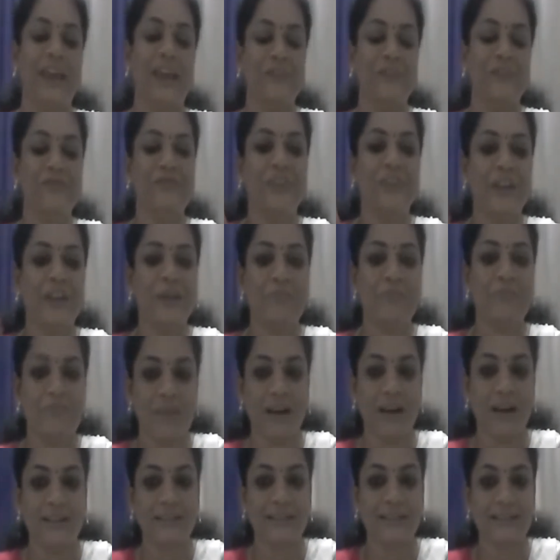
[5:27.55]
Every
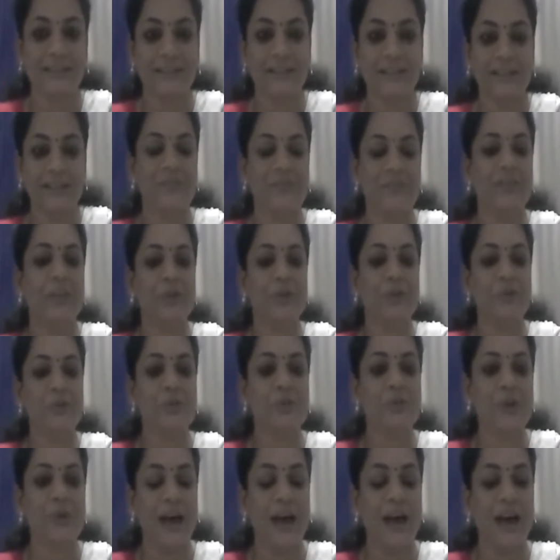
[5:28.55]
month we used
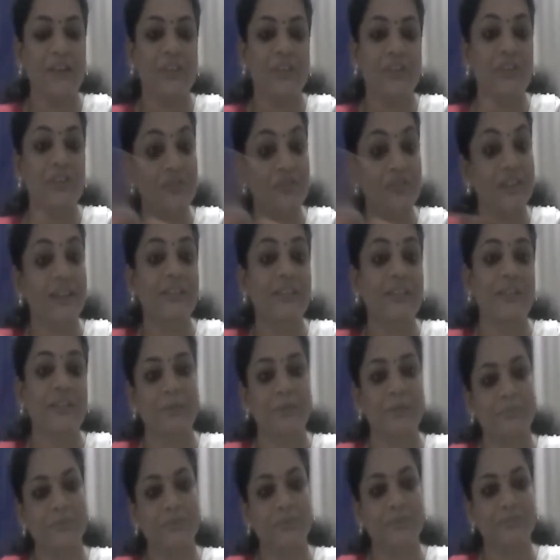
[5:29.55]
to have a field trip